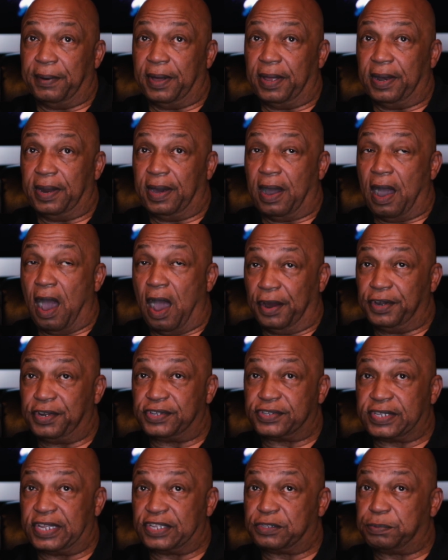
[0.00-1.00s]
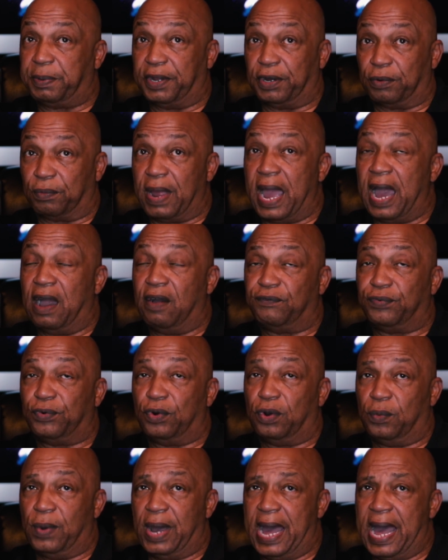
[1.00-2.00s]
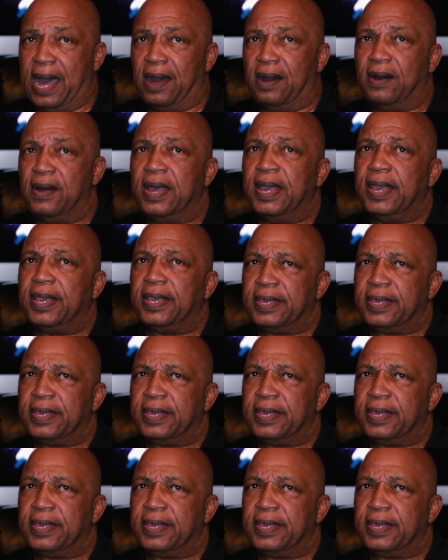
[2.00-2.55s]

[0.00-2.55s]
But an artist that's been around for a while,